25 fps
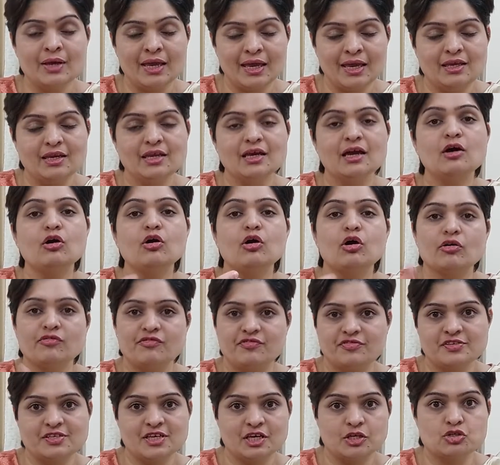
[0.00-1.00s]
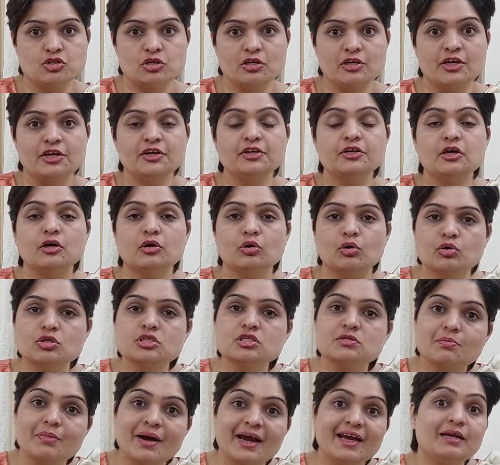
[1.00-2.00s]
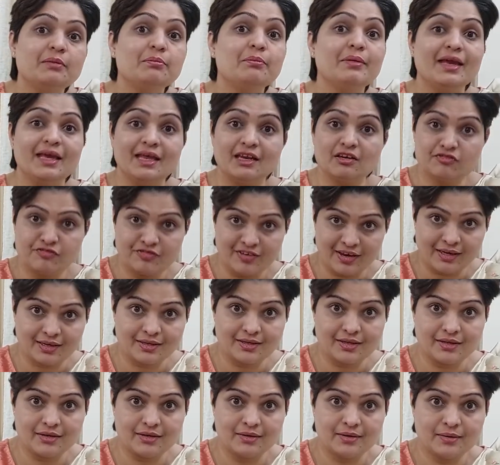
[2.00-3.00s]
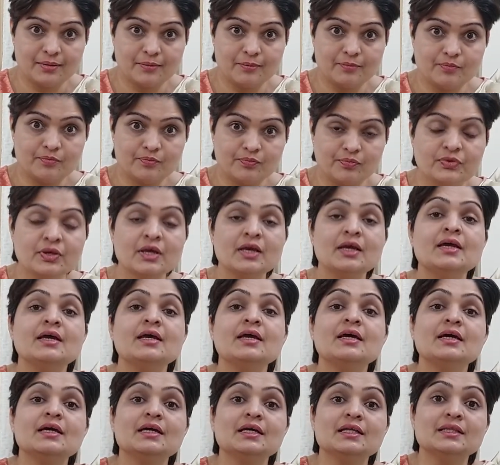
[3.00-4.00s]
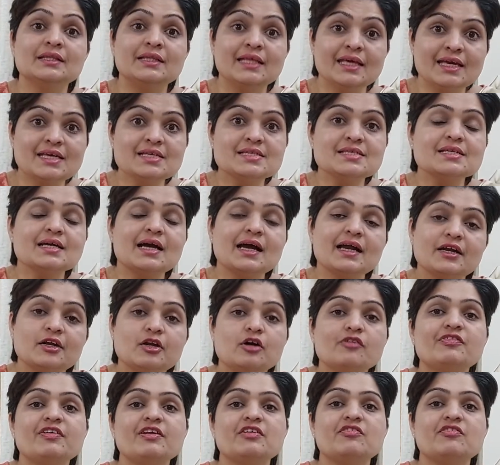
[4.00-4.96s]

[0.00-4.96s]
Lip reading: area of sexual intercourse might be infected. These kind of